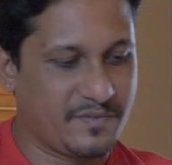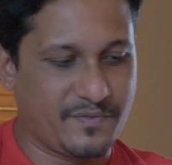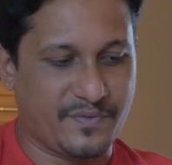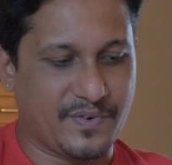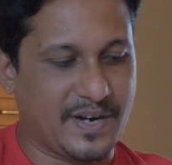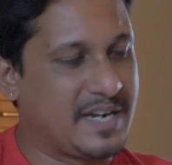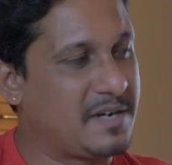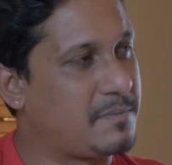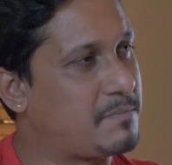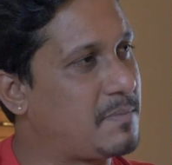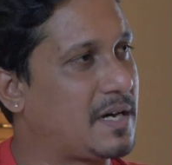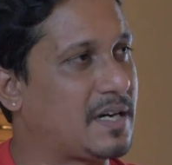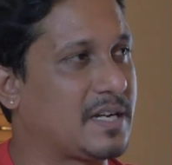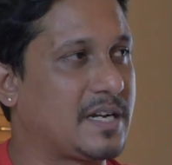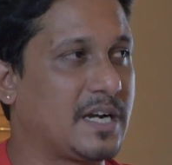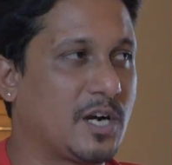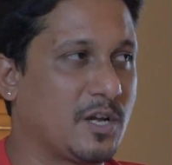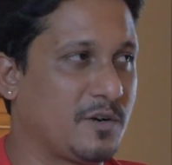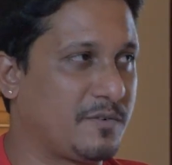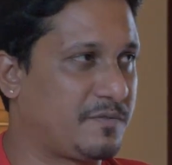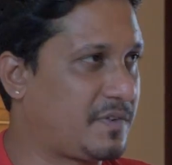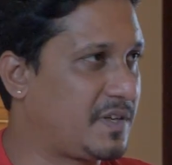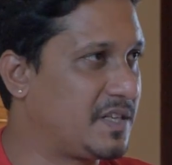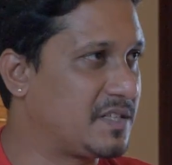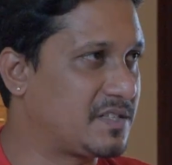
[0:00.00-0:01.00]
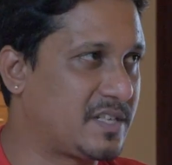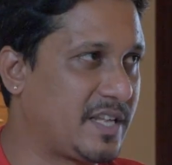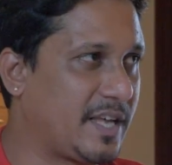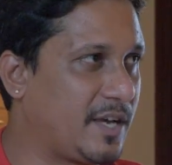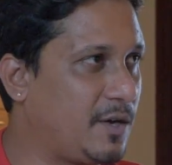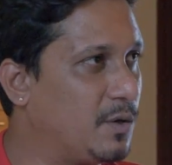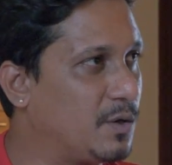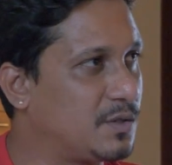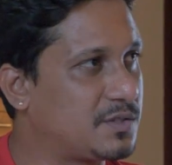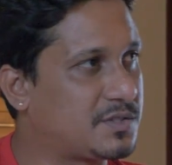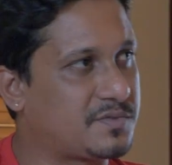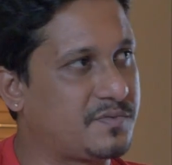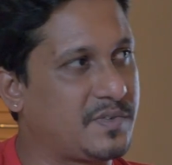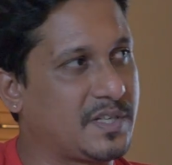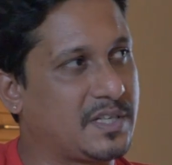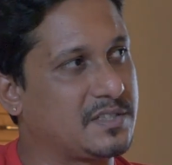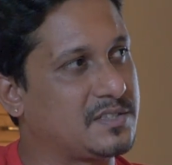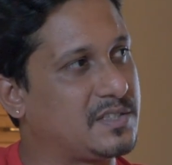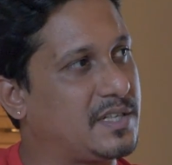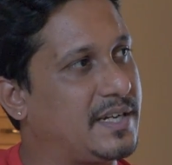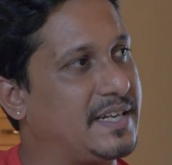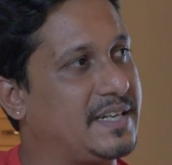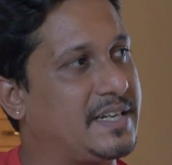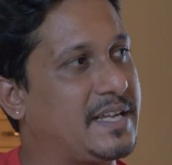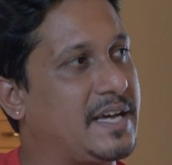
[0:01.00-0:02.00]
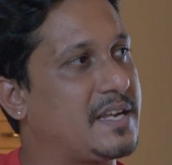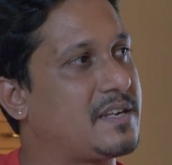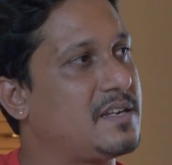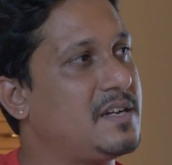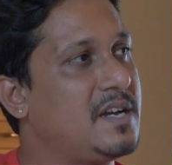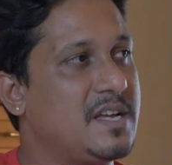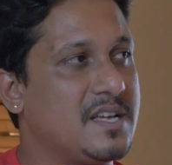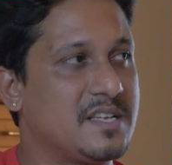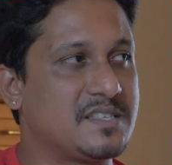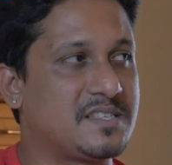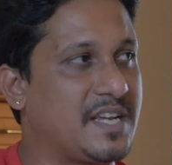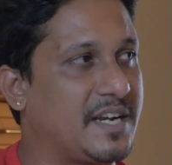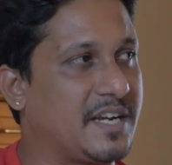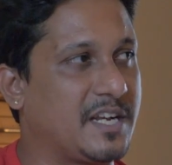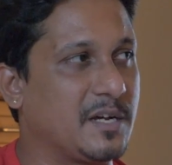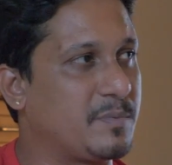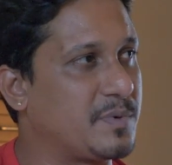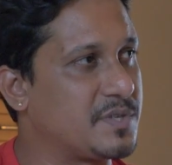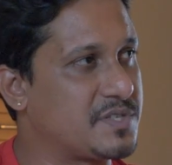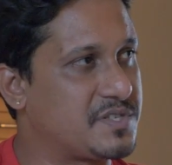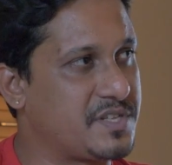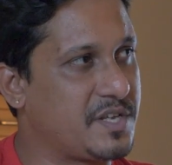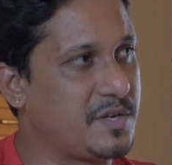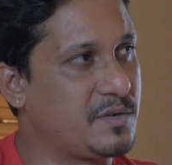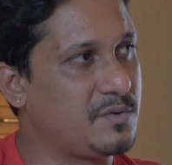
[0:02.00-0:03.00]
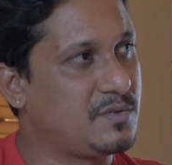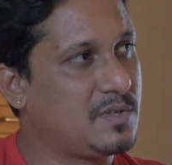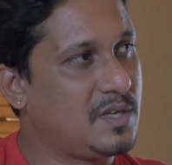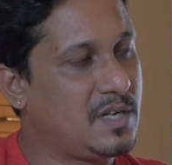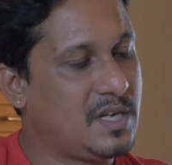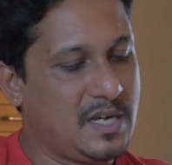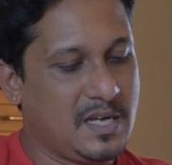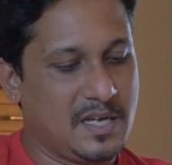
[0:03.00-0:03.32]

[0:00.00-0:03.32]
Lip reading: The front mudguard obviously goes because the entire setup is new.